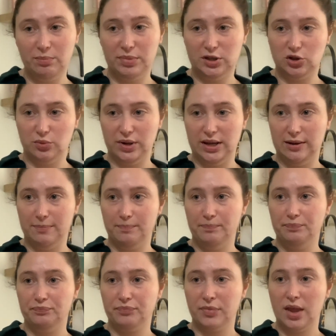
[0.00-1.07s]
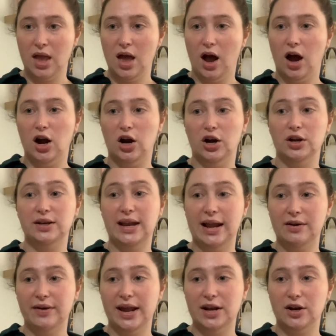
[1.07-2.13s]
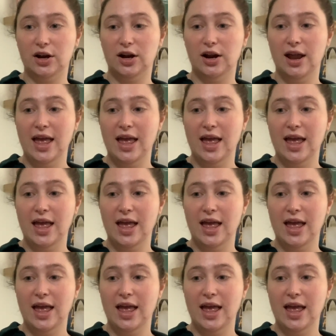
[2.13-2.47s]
between our narrator